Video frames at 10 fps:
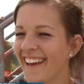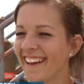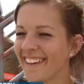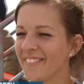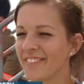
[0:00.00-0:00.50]

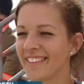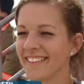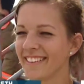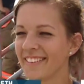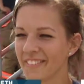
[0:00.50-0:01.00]
yeah, I've
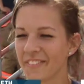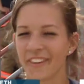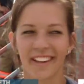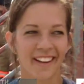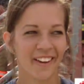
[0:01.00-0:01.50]
been
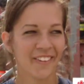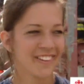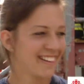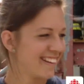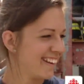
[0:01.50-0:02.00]
working
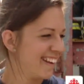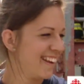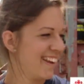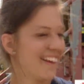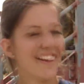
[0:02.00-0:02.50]
out and
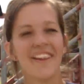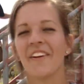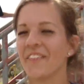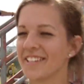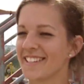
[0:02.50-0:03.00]

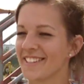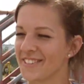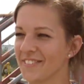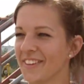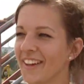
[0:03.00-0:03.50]
going to the gym